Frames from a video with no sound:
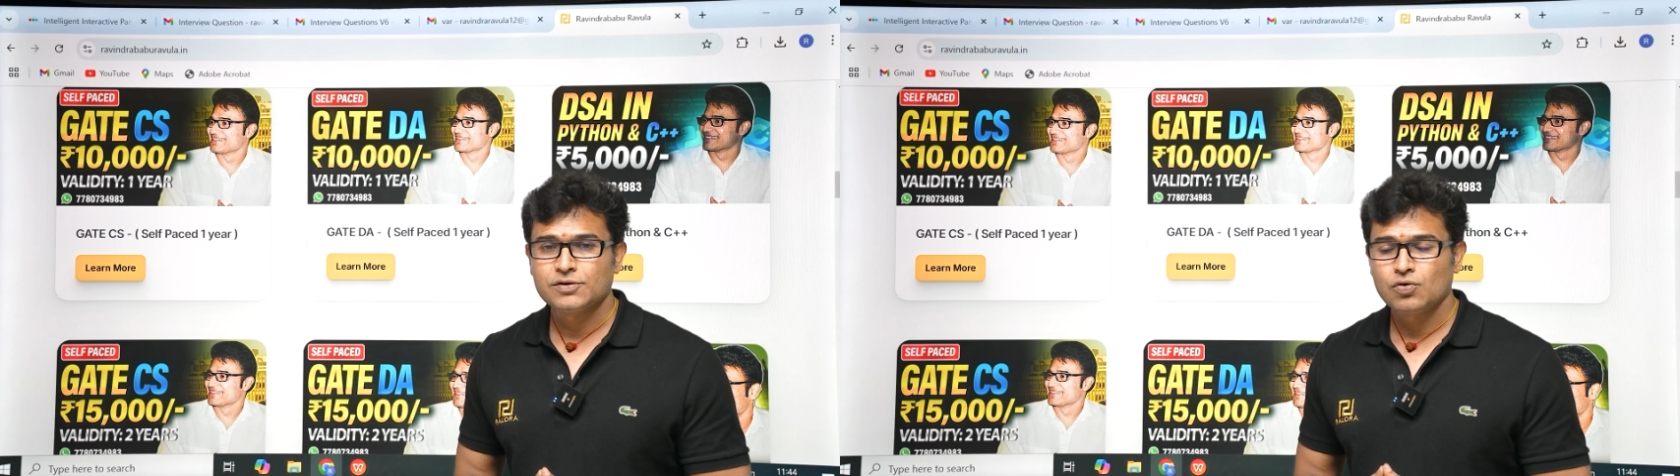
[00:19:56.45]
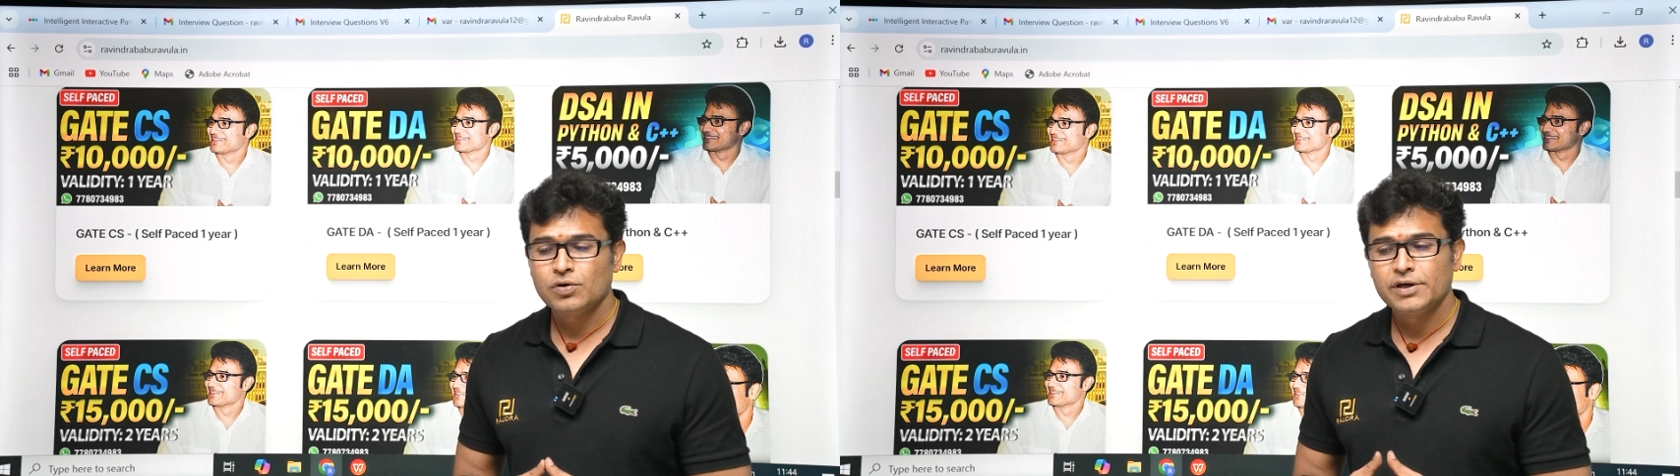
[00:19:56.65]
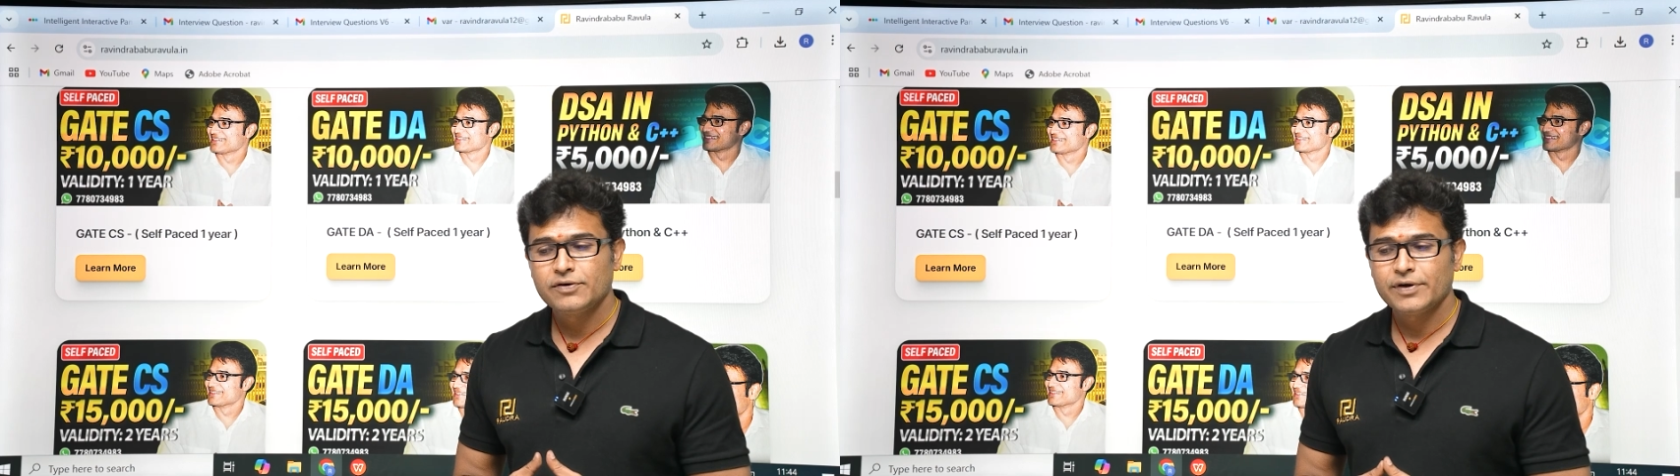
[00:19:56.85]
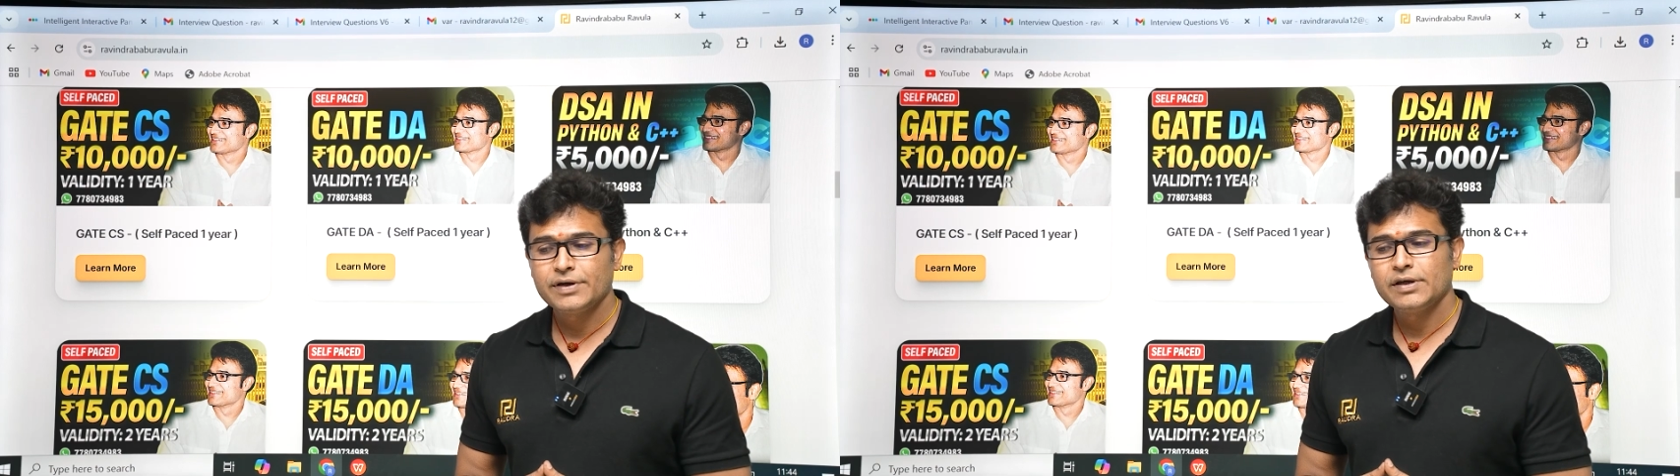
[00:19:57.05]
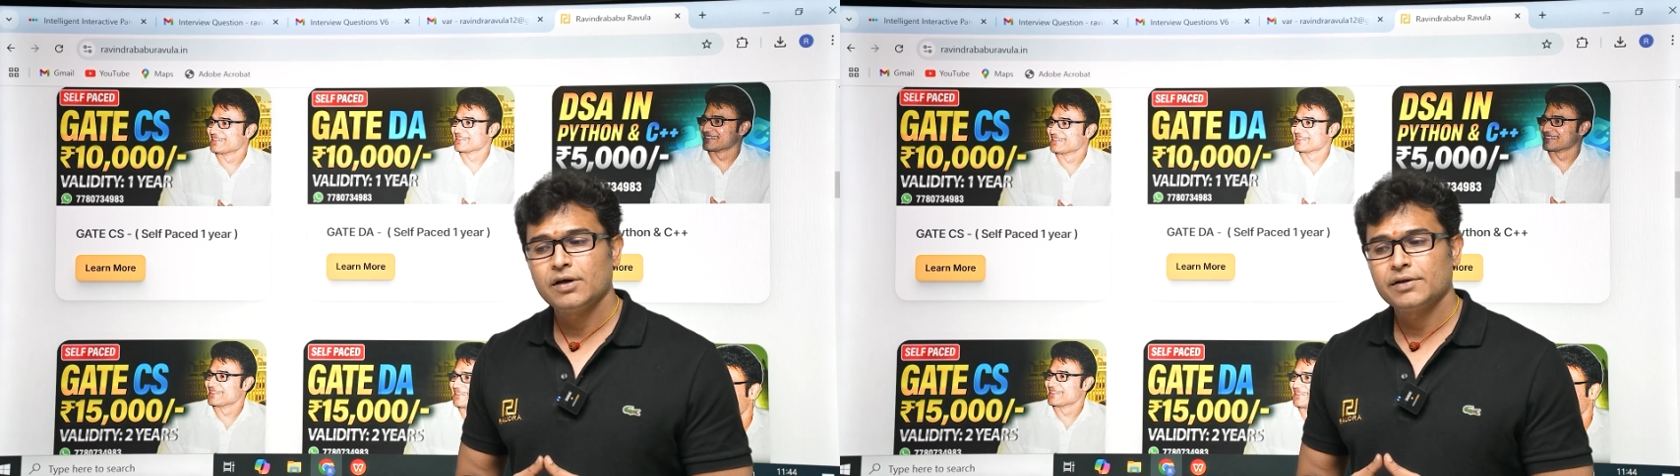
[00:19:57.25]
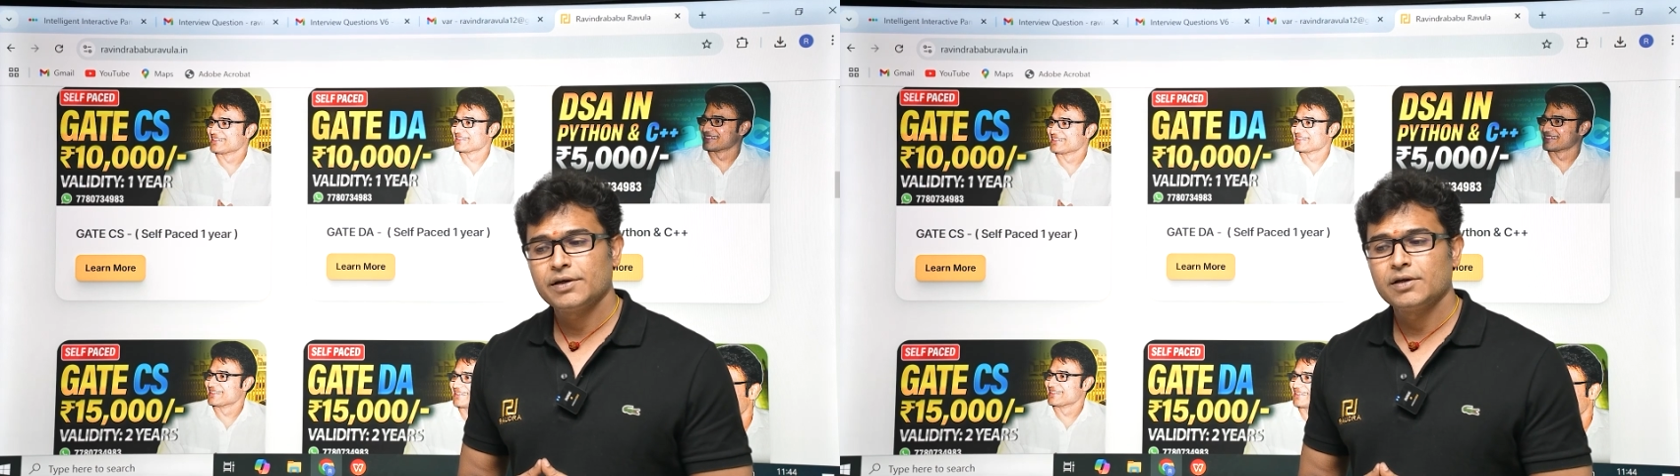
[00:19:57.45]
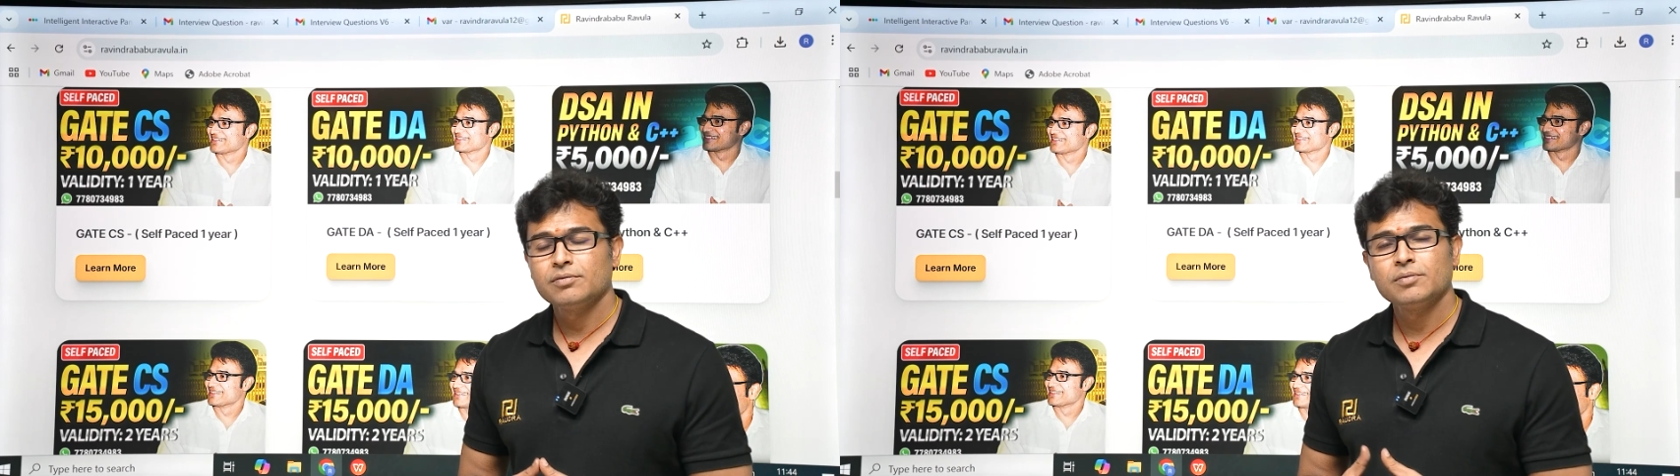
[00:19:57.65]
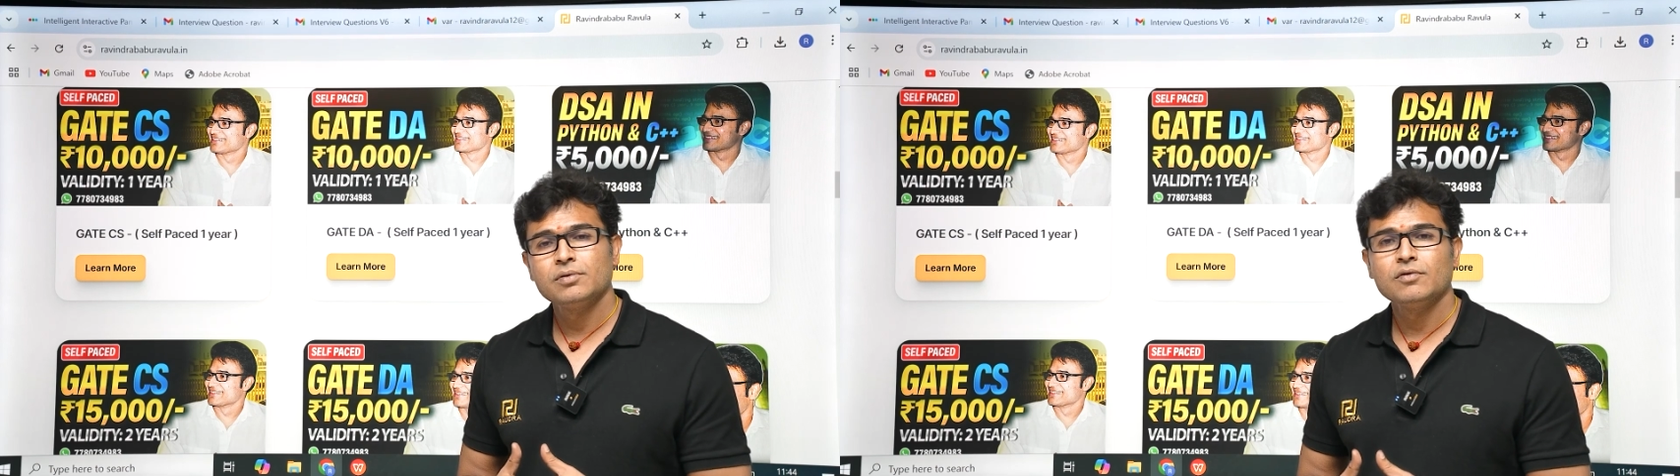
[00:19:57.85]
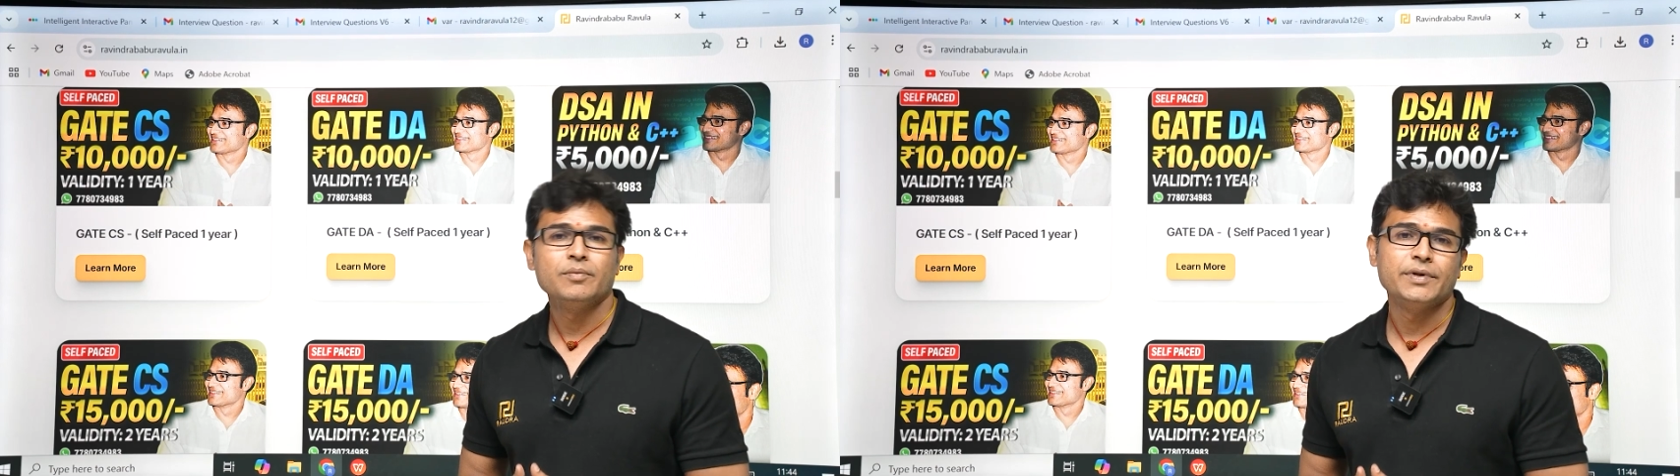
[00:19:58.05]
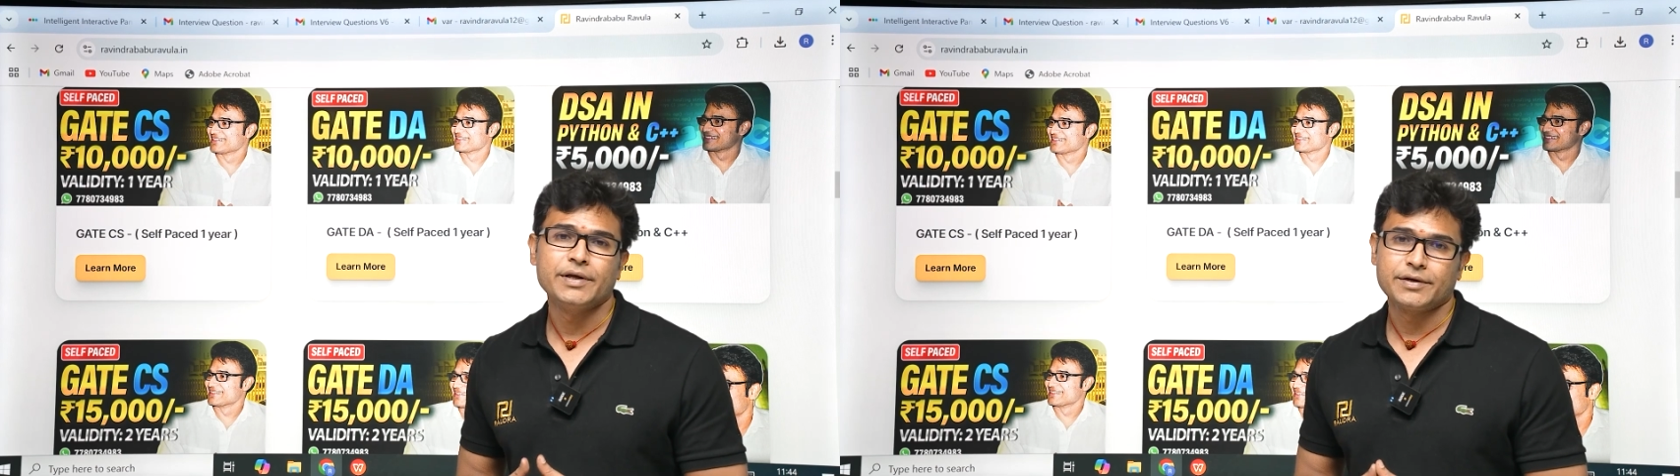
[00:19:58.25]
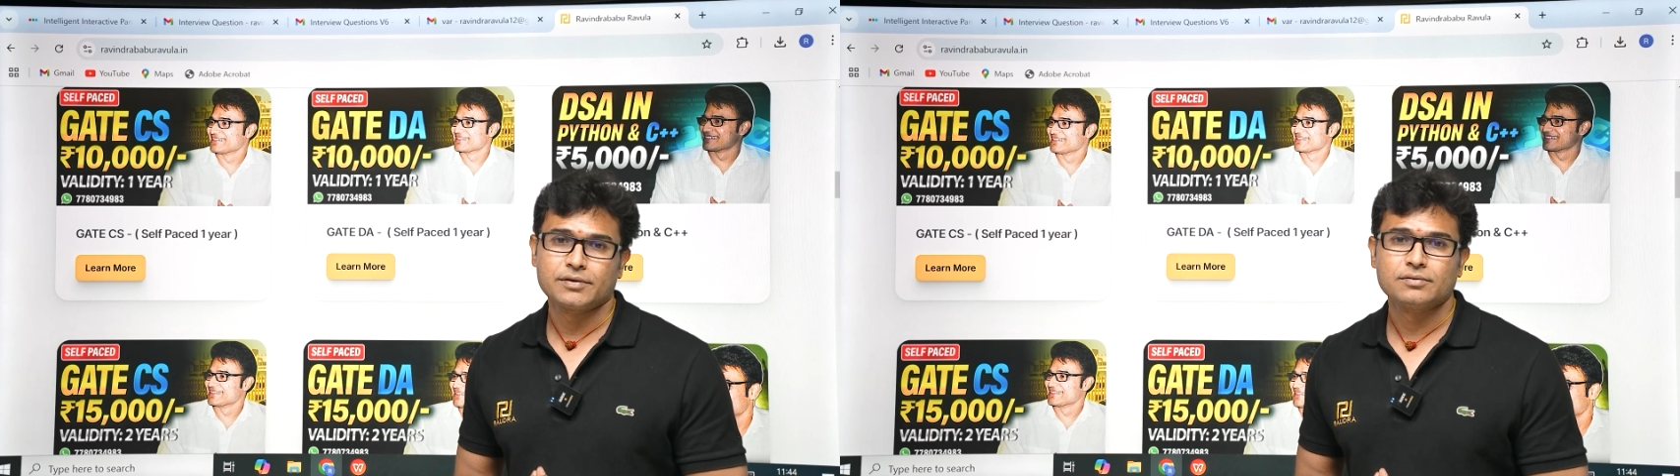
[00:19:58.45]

only 20 or 30 people will be there.